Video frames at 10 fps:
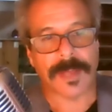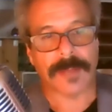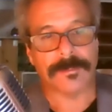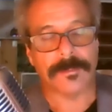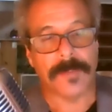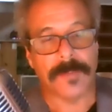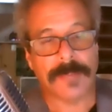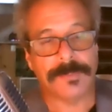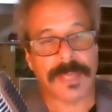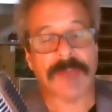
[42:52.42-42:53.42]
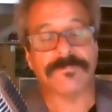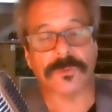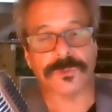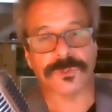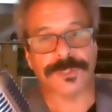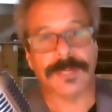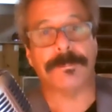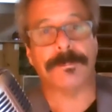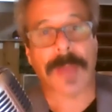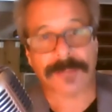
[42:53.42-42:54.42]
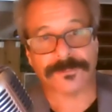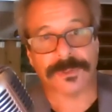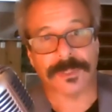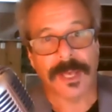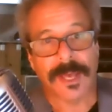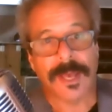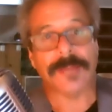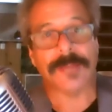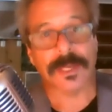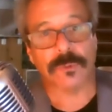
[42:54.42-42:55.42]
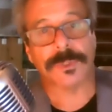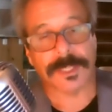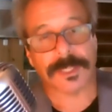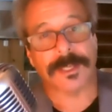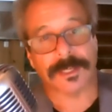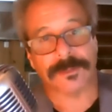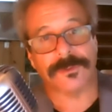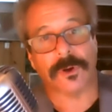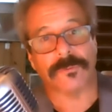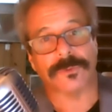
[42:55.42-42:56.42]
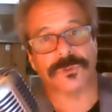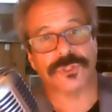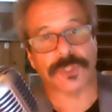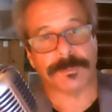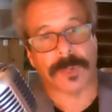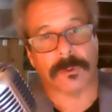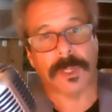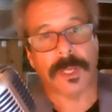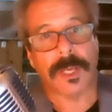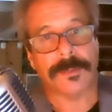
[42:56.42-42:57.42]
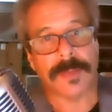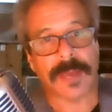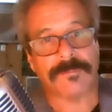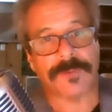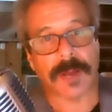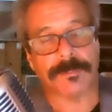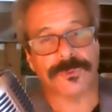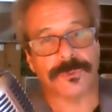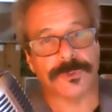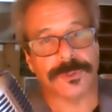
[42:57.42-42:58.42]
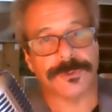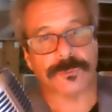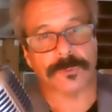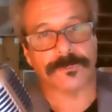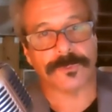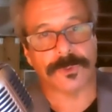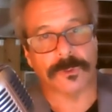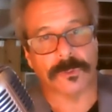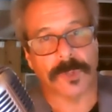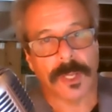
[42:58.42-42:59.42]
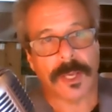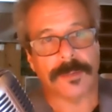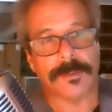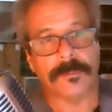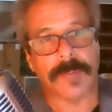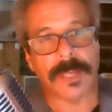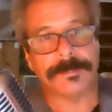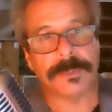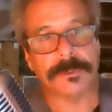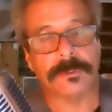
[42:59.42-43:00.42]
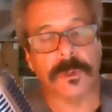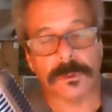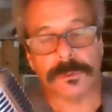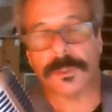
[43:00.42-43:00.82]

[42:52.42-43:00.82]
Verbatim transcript: that may be adversely impacted, and then it would get kicked over to SHPO and they have an opportunity to review and mm-hmm. they may be looked